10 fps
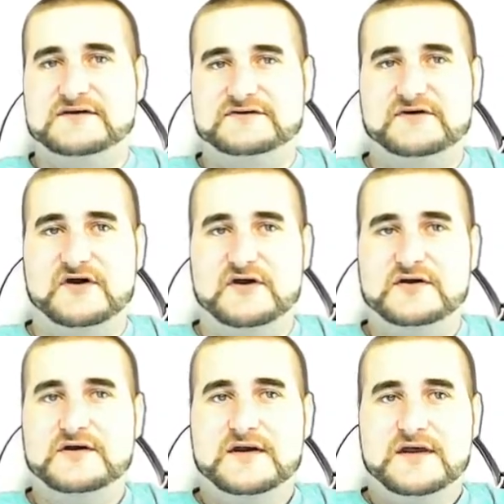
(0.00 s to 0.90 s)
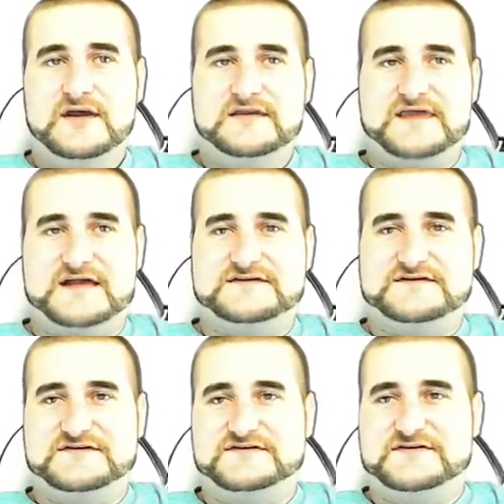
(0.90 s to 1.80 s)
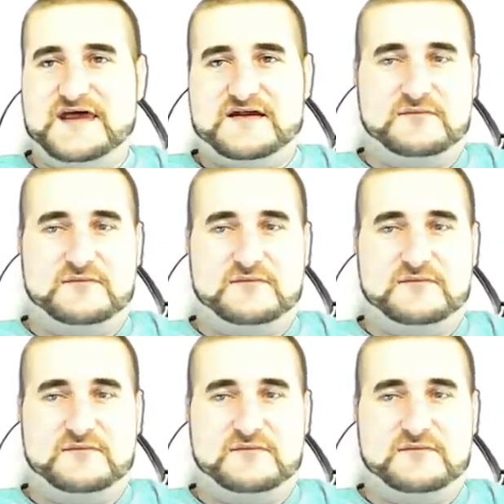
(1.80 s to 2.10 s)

So that's that.